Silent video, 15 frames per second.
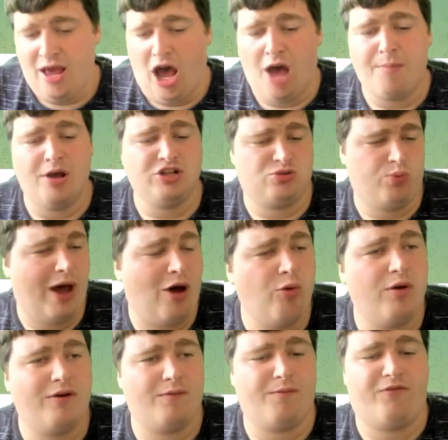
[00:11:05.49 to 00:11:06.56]
Um, as
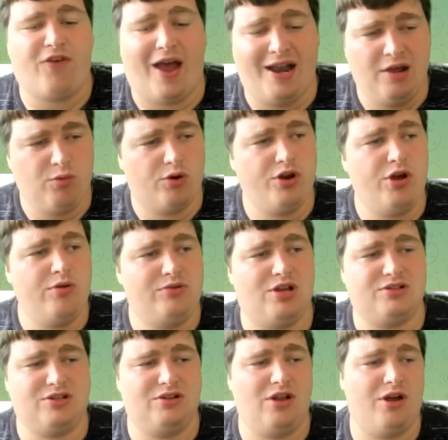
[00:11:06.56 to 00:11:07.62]
well, for anyone who
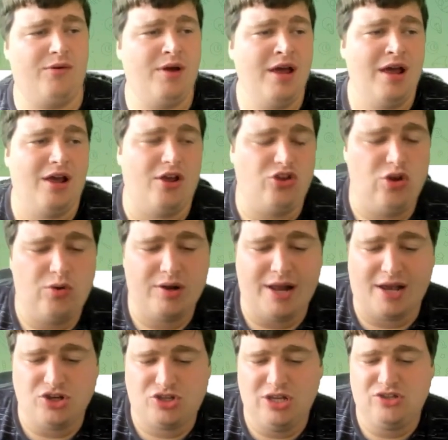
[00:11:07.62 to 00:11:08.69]
doesn't know, you can
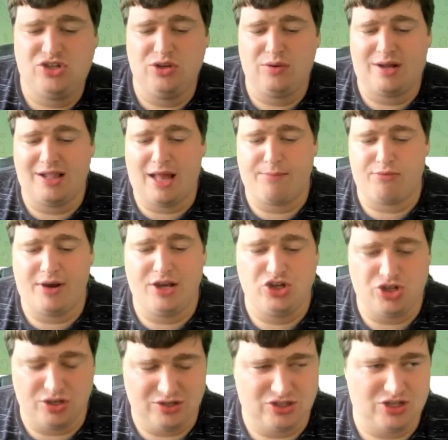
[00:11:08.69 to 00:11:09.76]
actually do
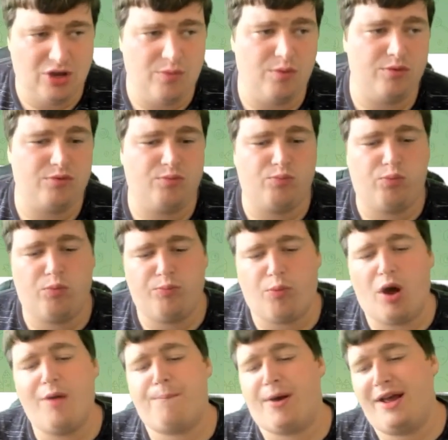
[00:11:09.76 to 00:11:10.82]
collaborations. So
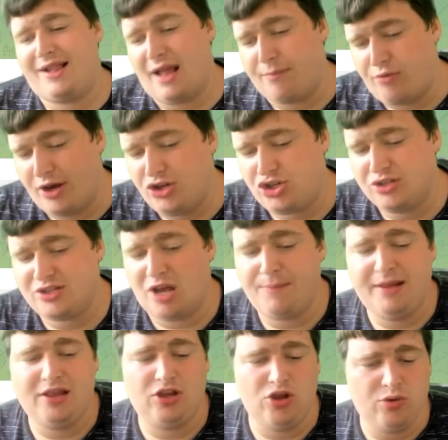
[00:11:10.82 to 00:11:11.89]
by collaborations, I
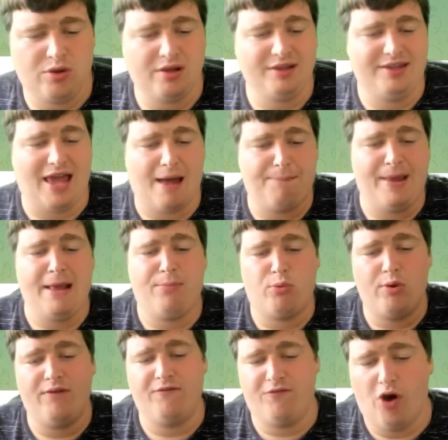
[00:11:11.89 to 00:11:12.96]
mean that you can get
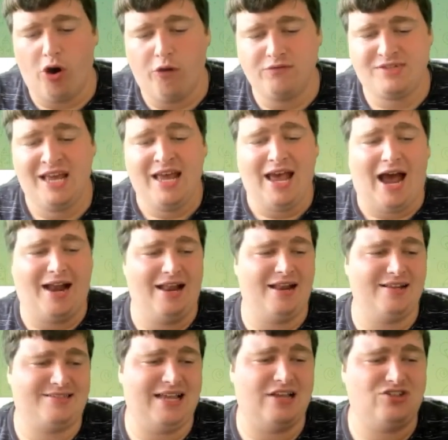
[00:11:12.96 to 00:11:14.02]
people involved and in
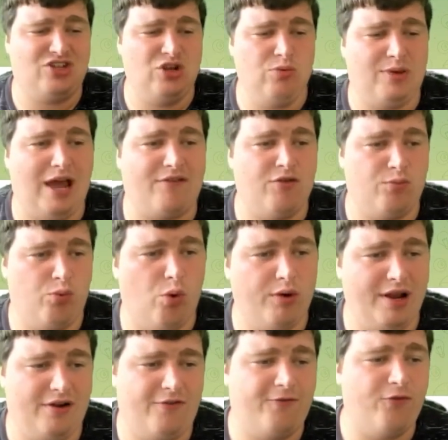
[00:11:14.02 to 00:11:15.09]
a sense that you get
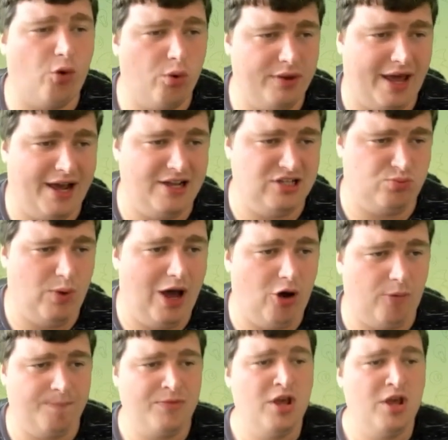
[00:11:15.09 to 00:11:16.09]
rewarded for that as well.